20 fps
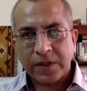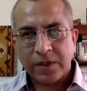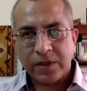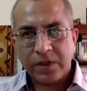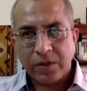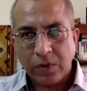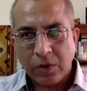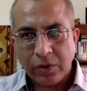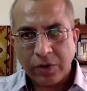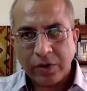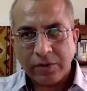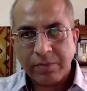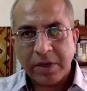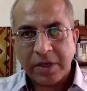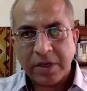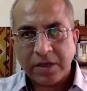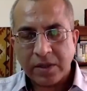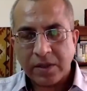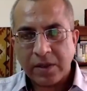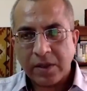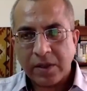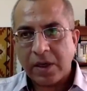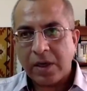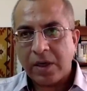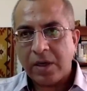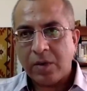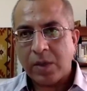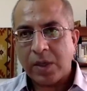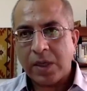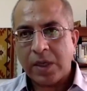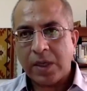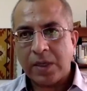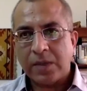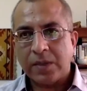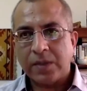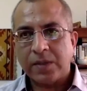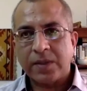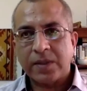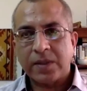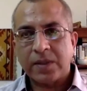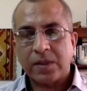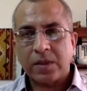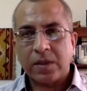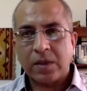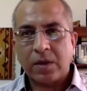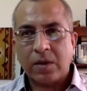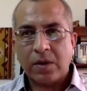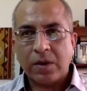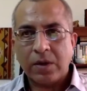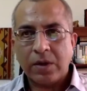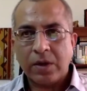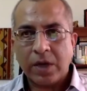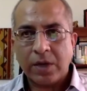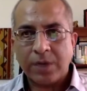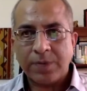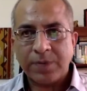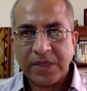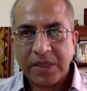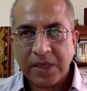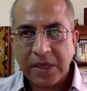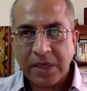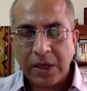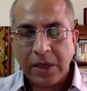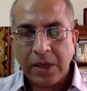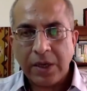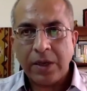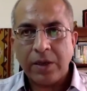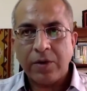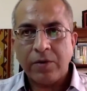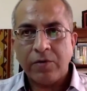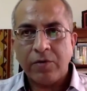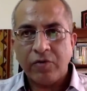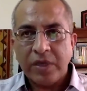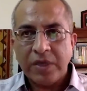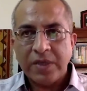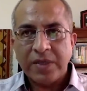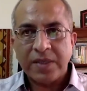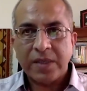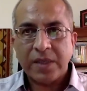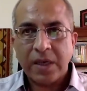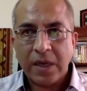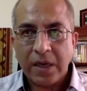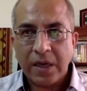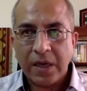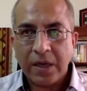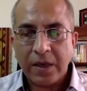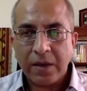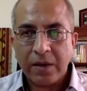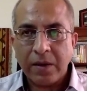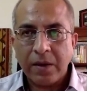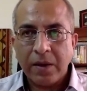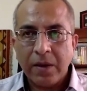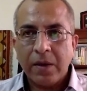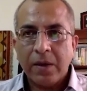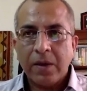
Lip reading: and you know it better than anyone else, on upskilling, reskilling.